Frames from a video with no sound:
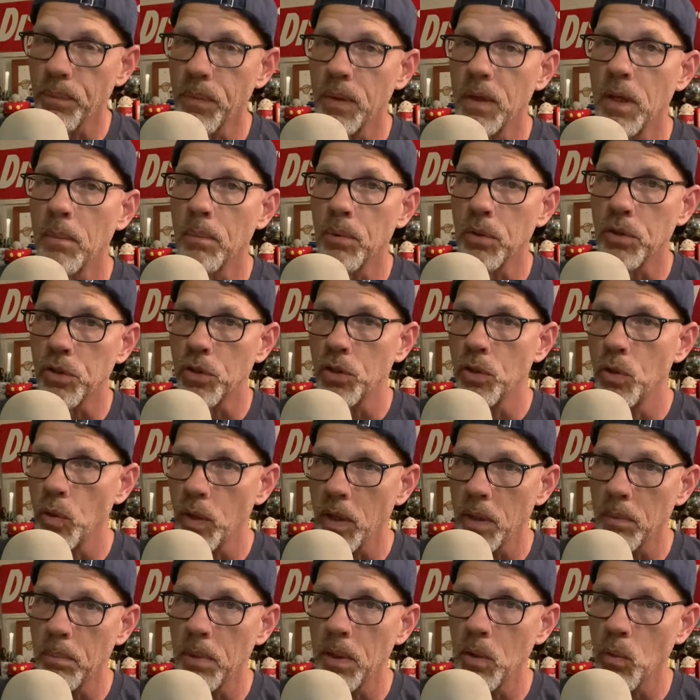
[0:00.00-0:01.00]
Number two,
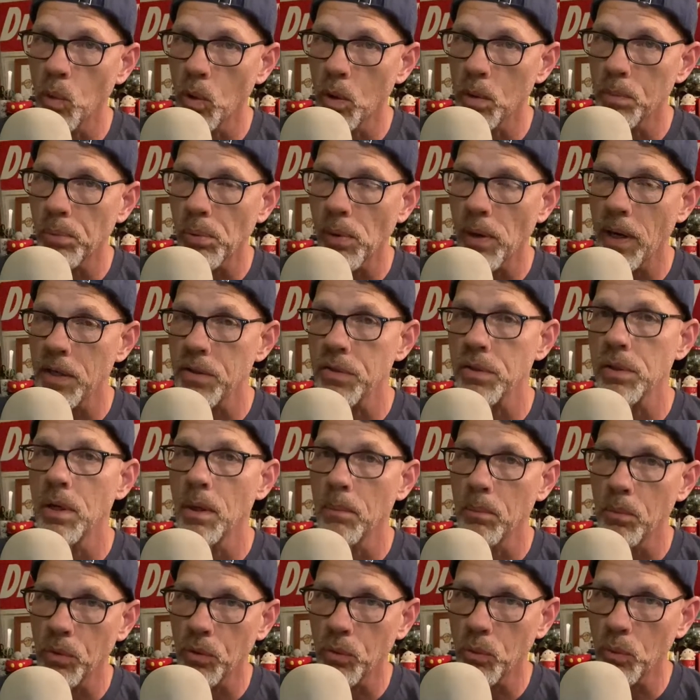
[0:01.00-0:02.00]
it'd be WordPress. And
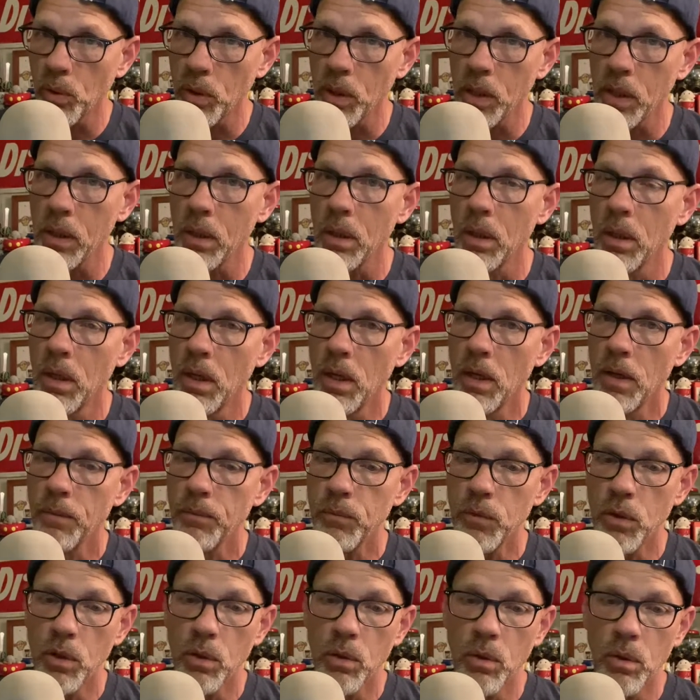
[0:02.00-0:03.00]
number three,
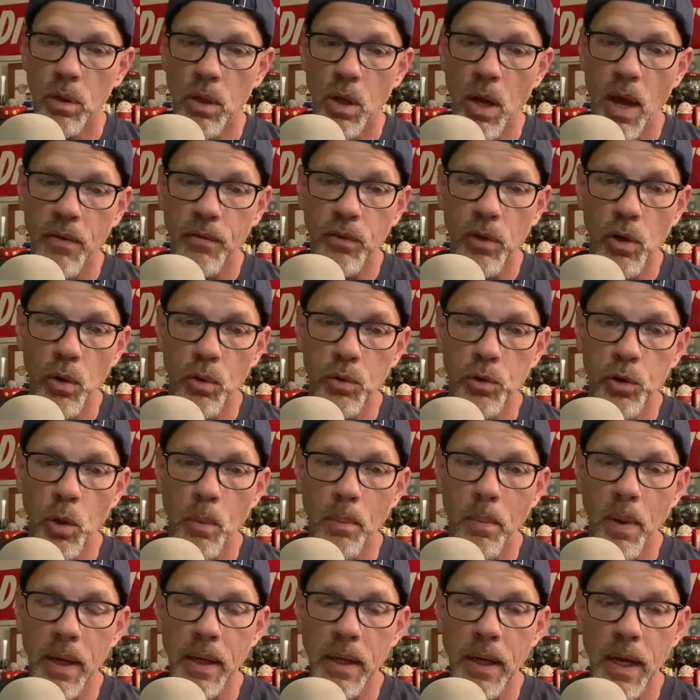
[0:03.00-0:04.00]
you, you have your own
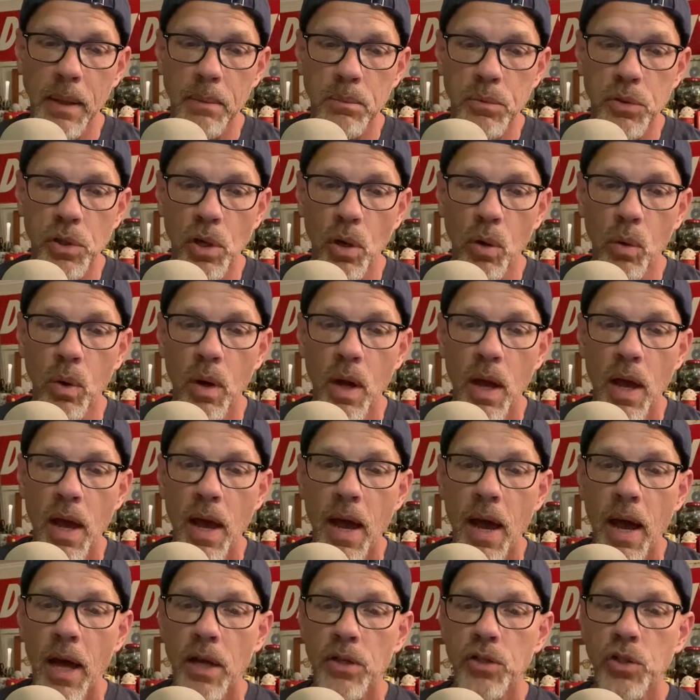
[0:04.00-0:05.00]
domain name. So,
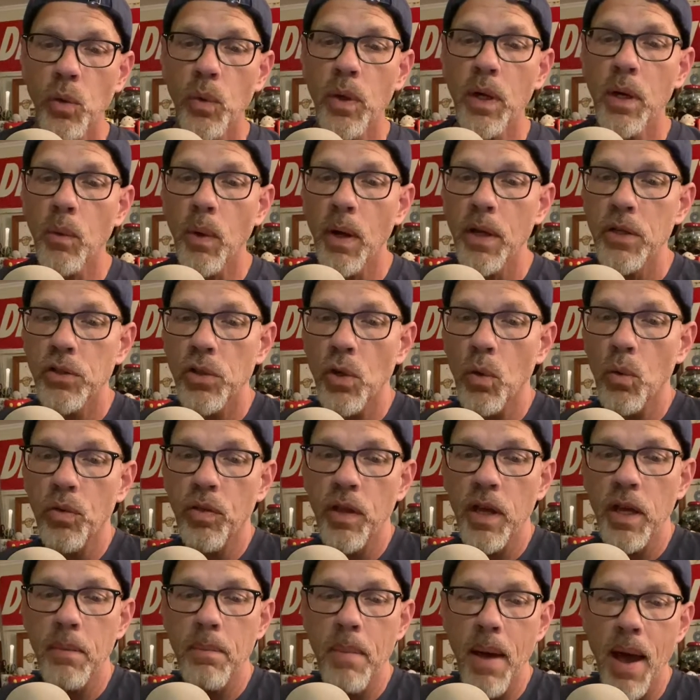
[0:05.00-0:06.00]
uh, so anyway, so
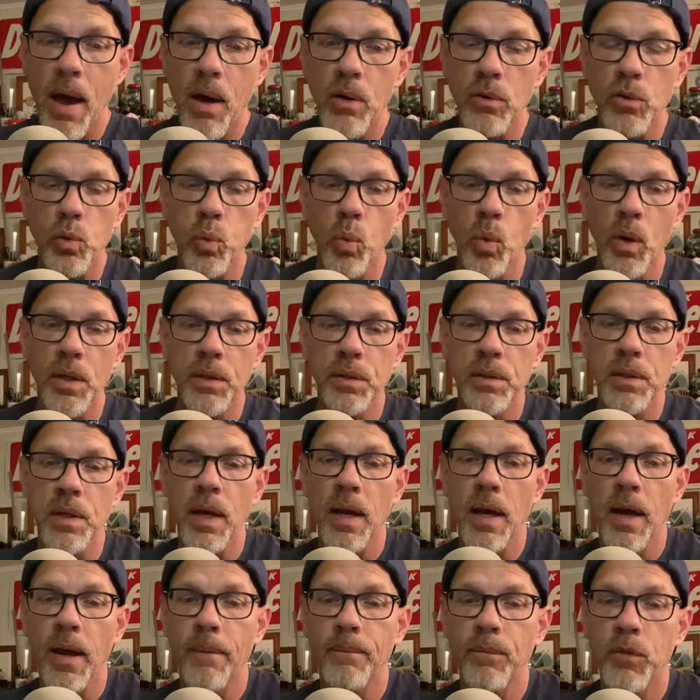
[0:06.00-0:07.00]
think about what
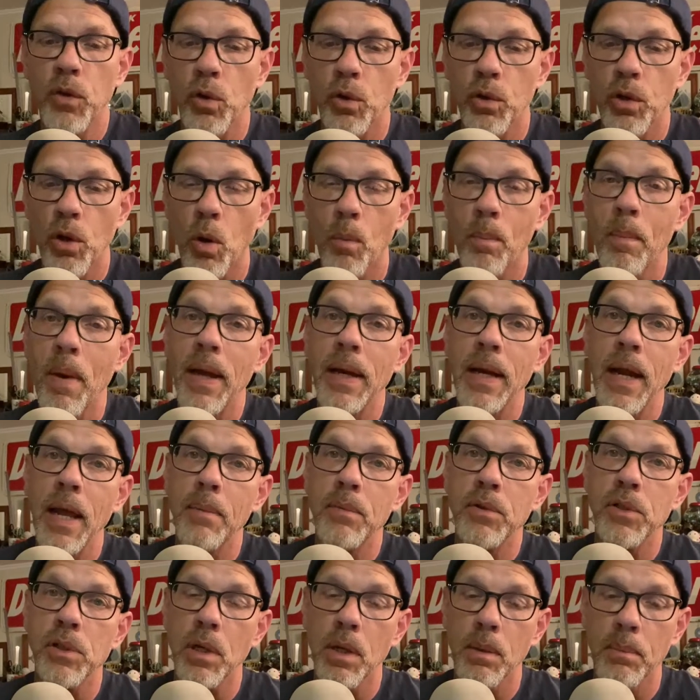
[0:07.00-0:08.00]
uh, your domain name
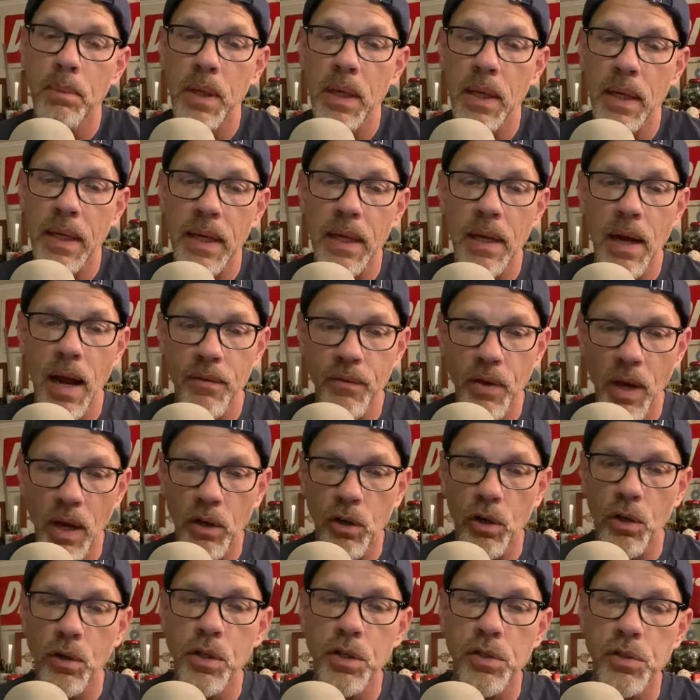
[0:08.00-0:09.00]
is going to be. Again, I've got
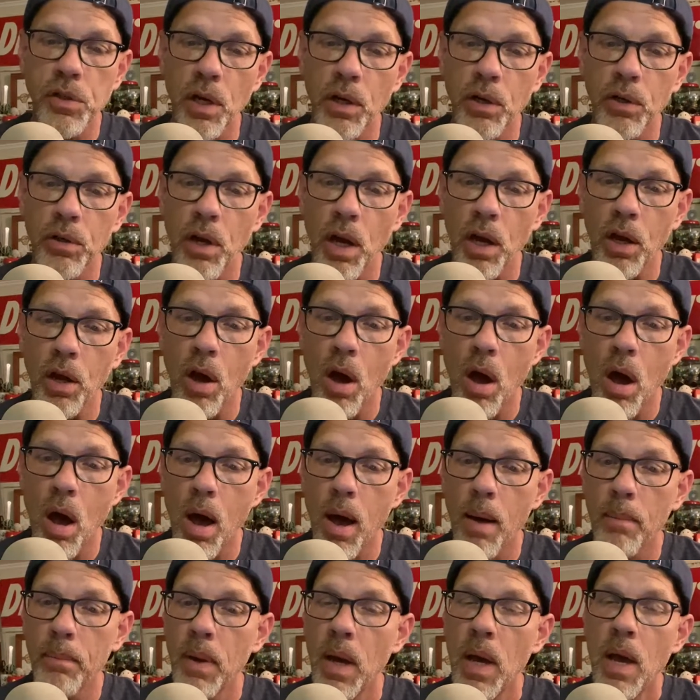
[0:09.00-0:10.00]

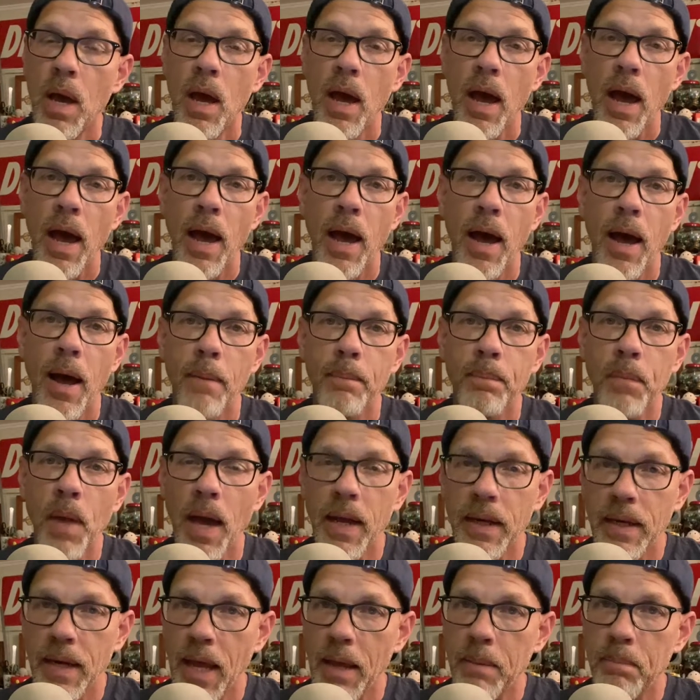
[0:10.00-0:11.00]
CurtisTucker.com. Um,
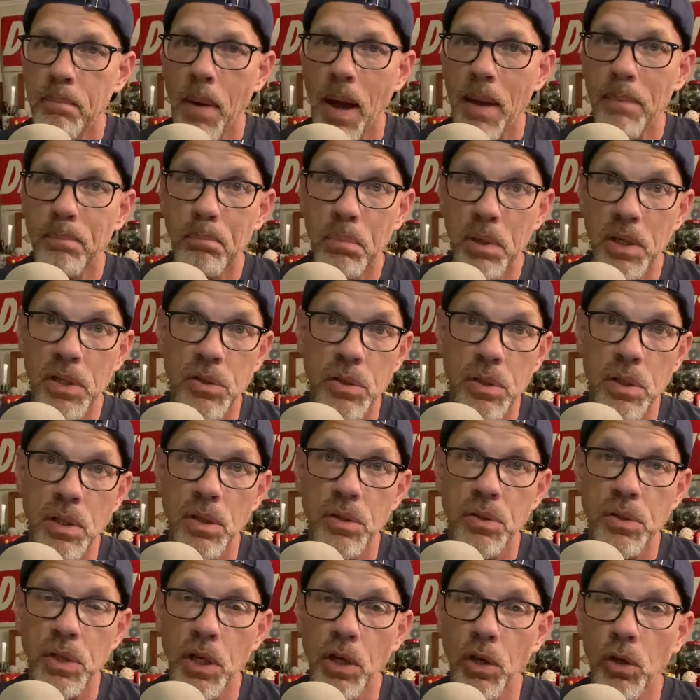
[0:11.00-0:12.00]
I named my
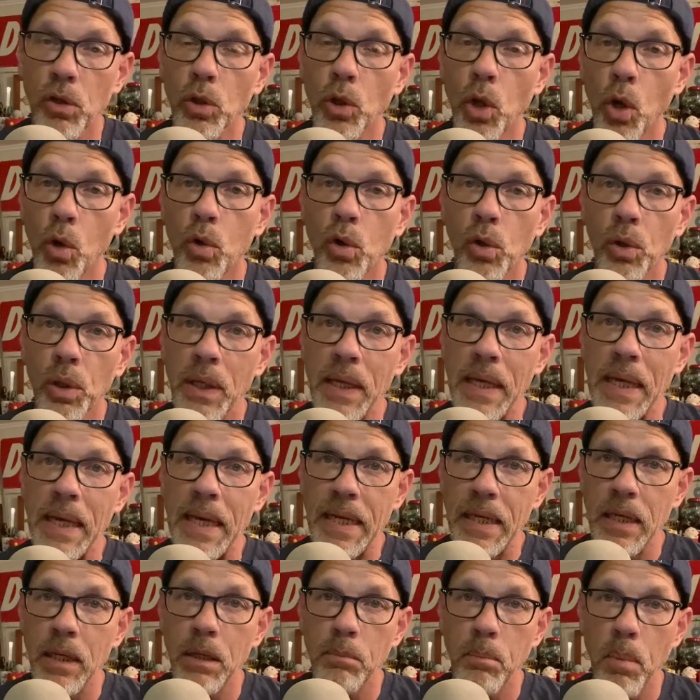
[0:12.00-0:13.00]
business here locally
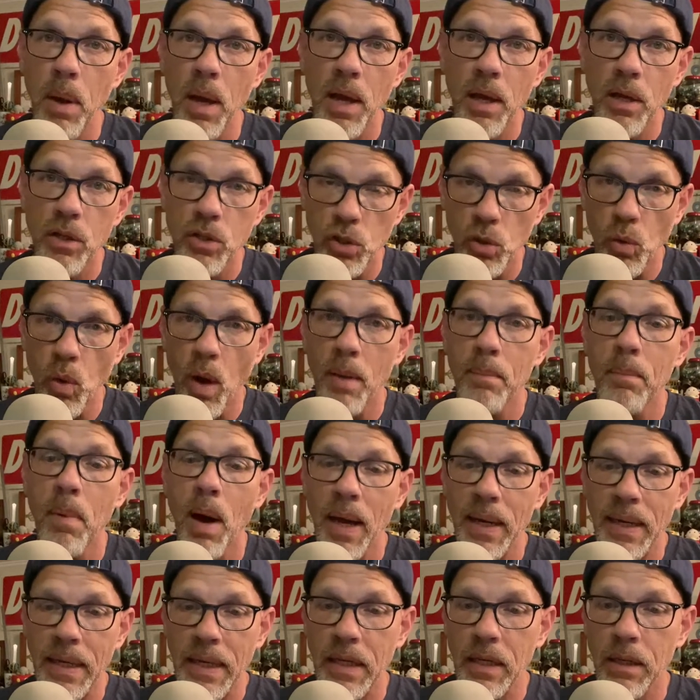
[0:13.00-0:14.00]
Enid Buzz, so I
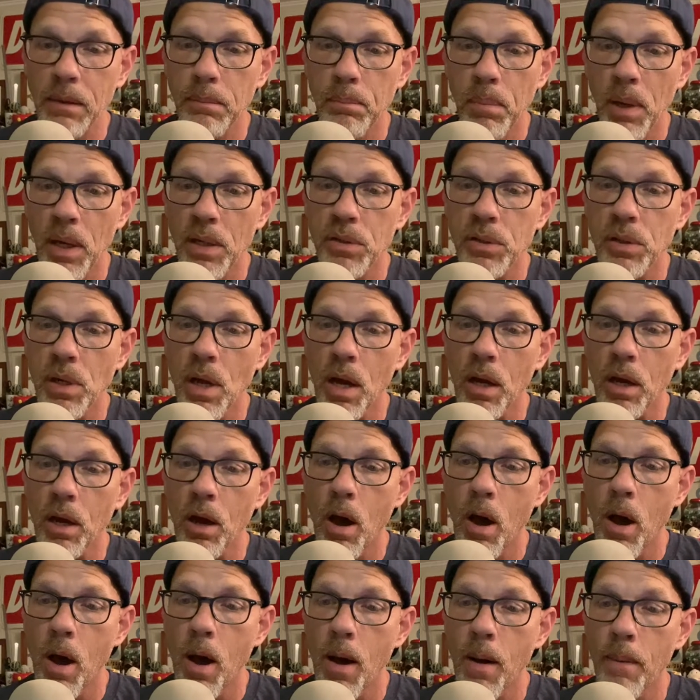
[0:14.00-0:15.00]
bought
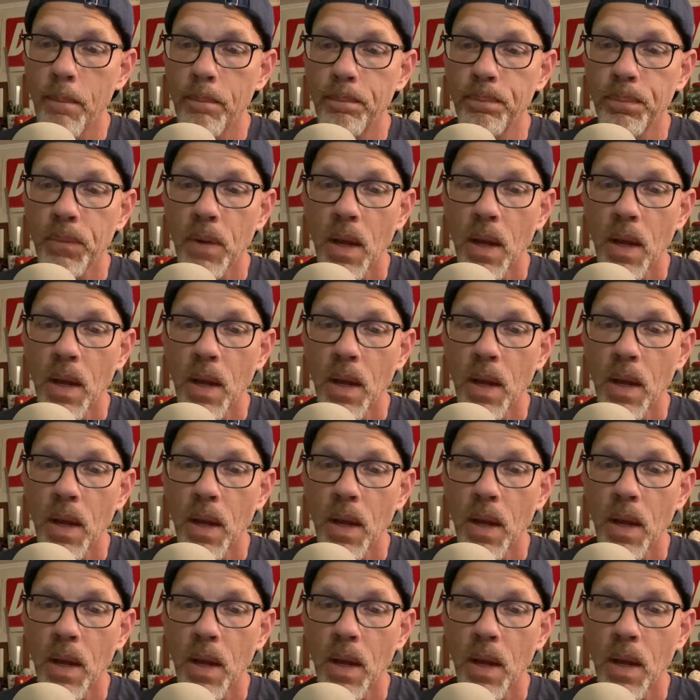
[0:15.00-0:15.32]
EnidBuzz.com,